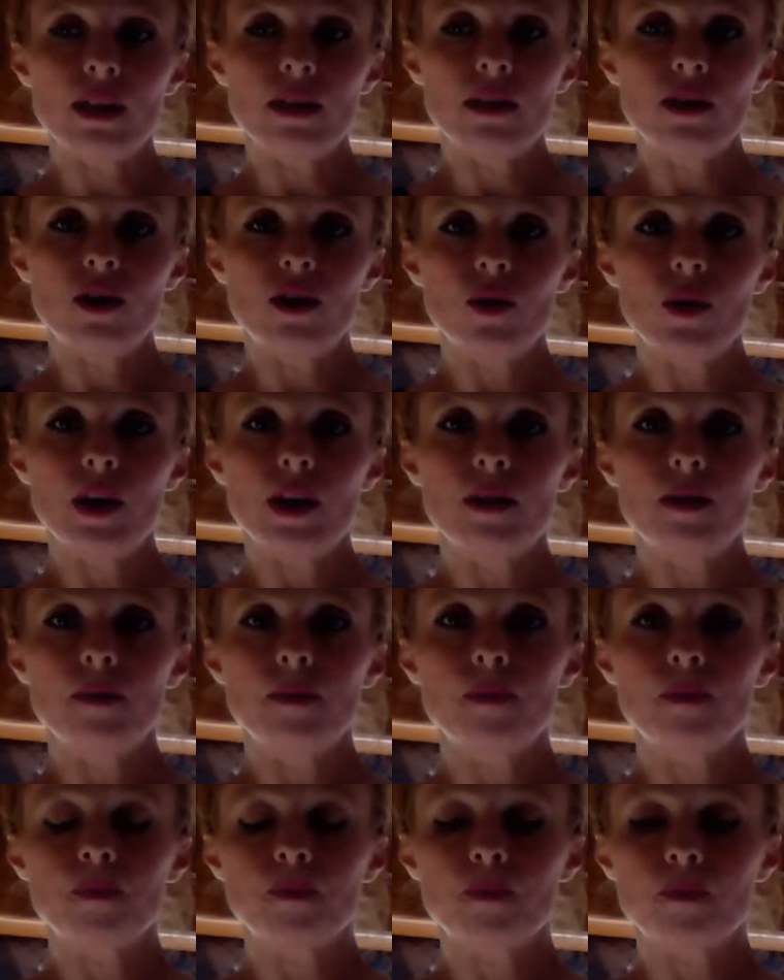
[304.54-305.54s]
to do it,
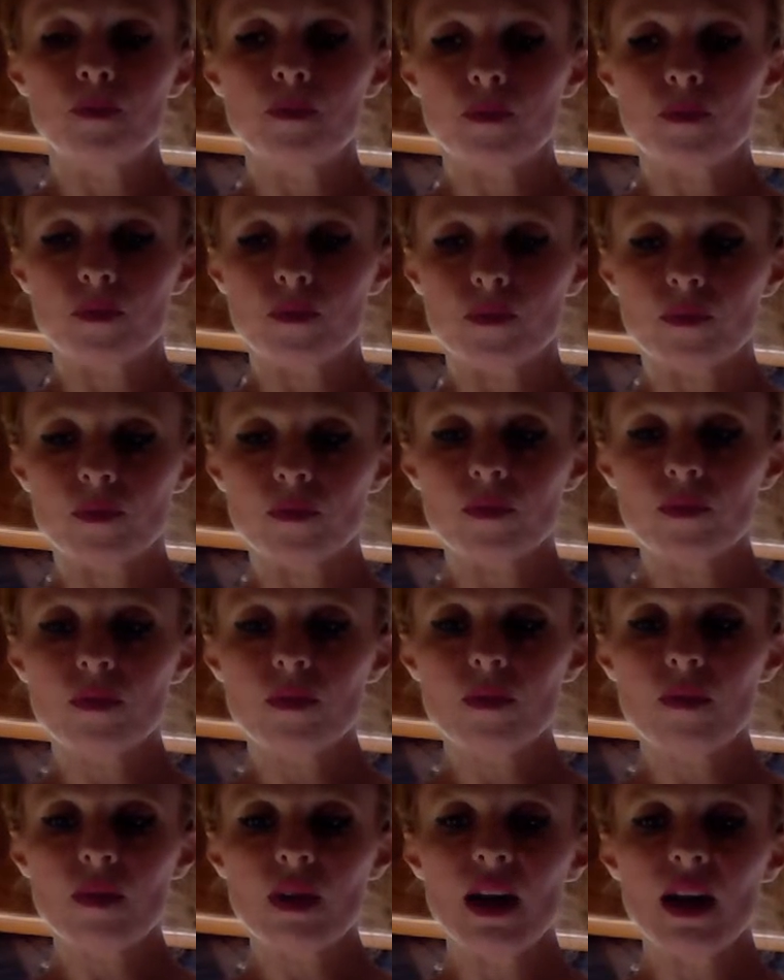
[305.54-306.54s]

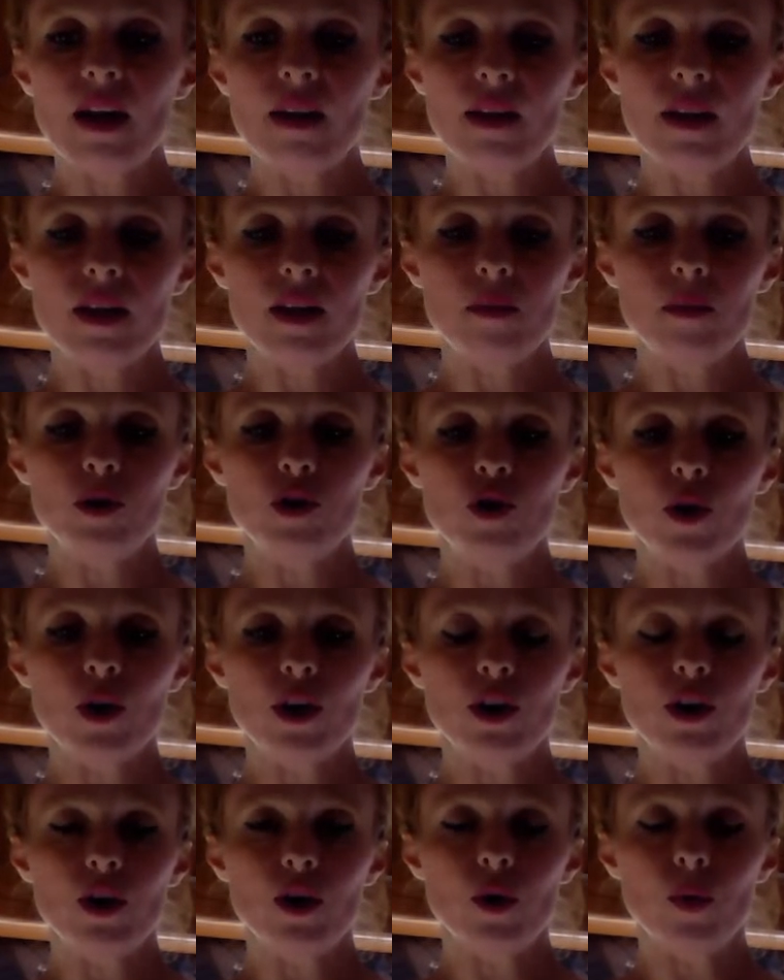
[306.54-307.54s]
and then the
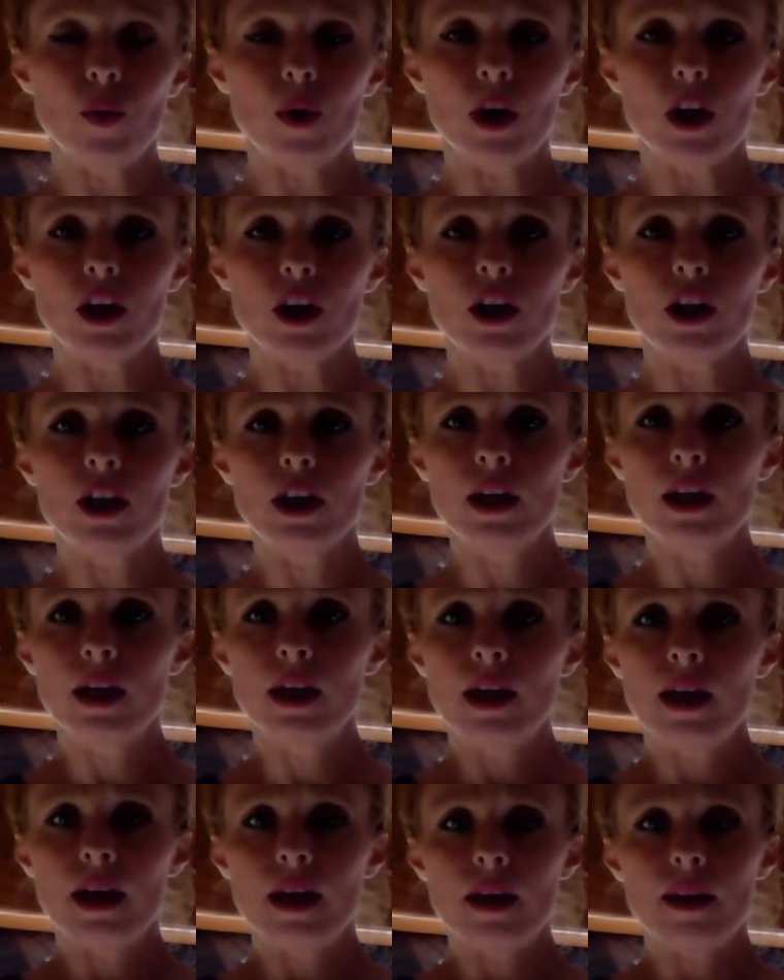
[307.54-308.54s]
majority who were.
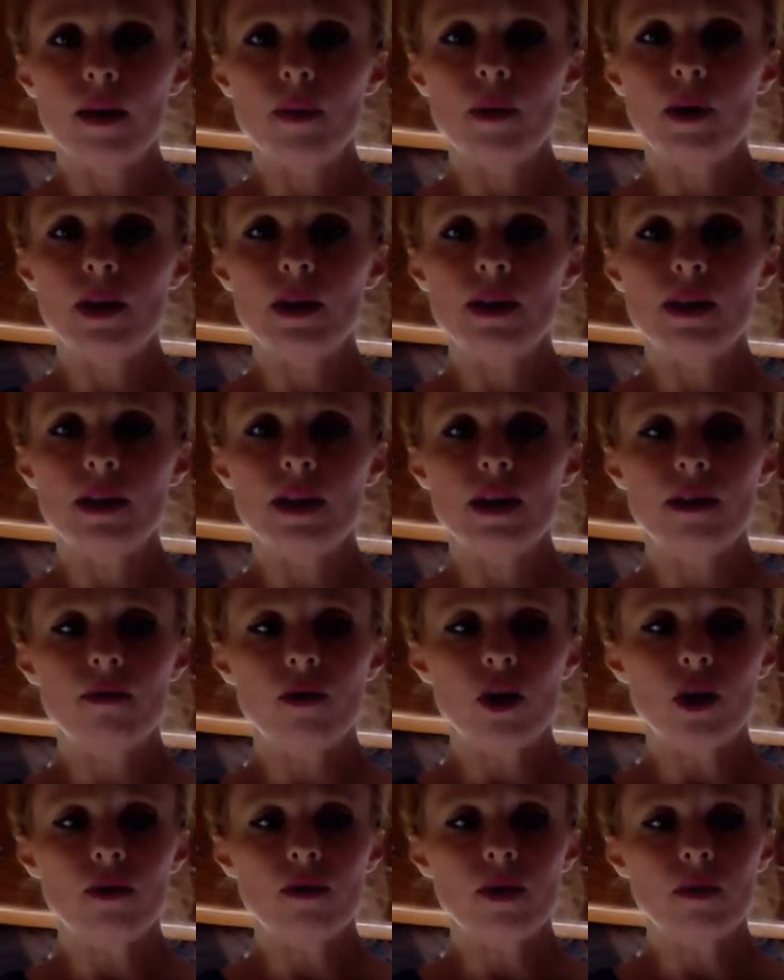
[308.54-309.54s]
They wanted to give
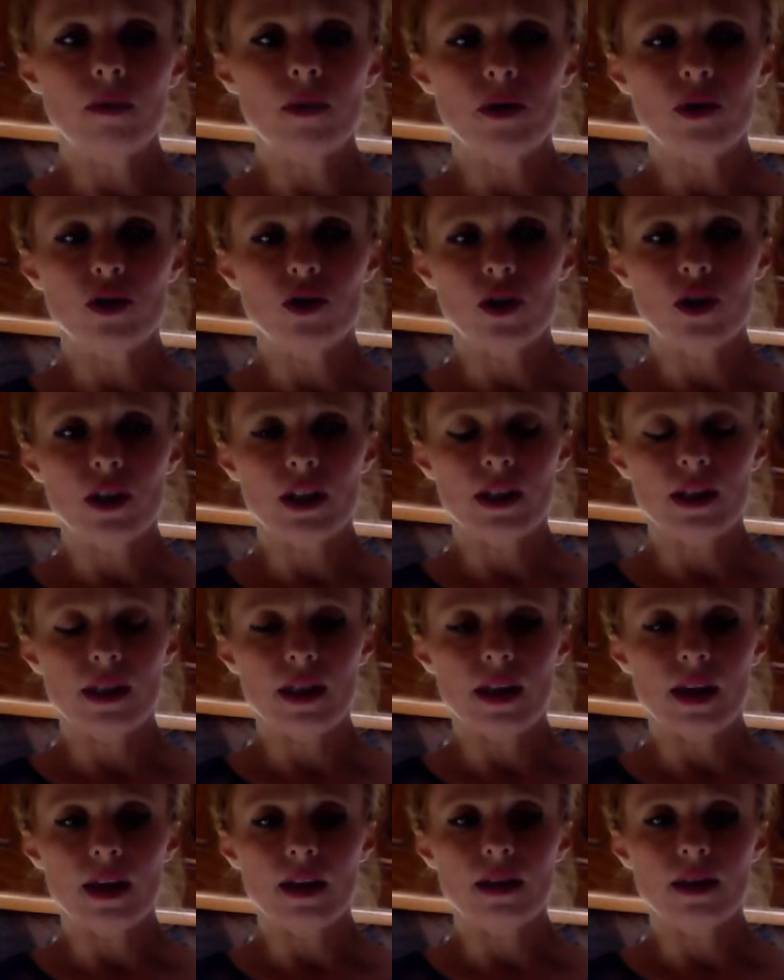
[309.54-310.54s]
all of them assurance
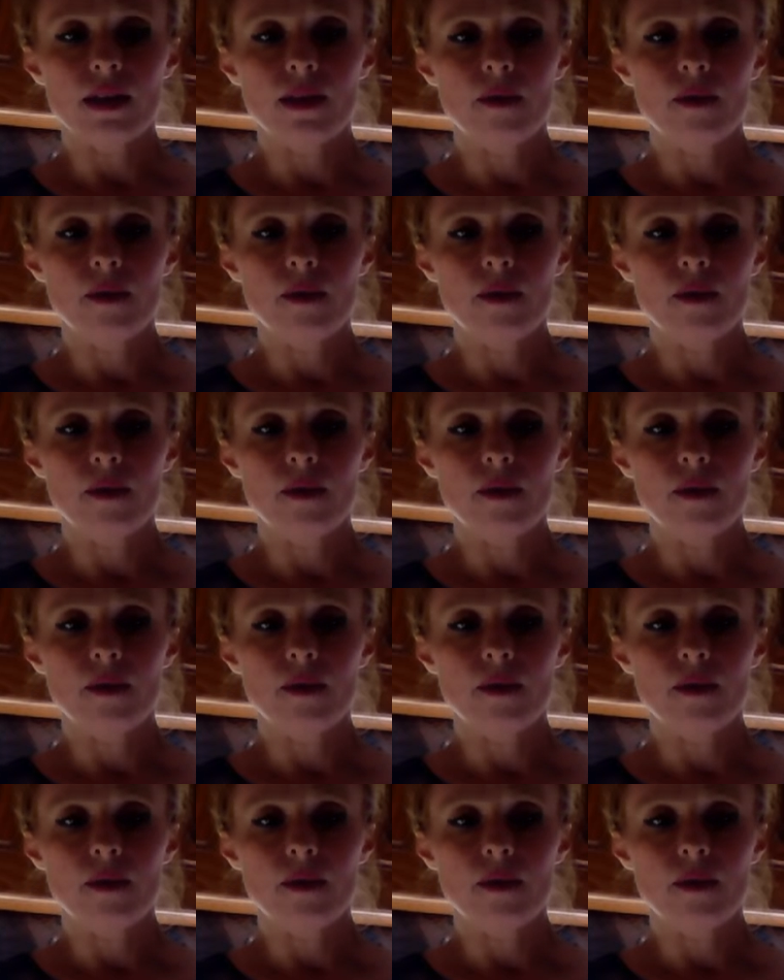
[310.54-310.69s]
that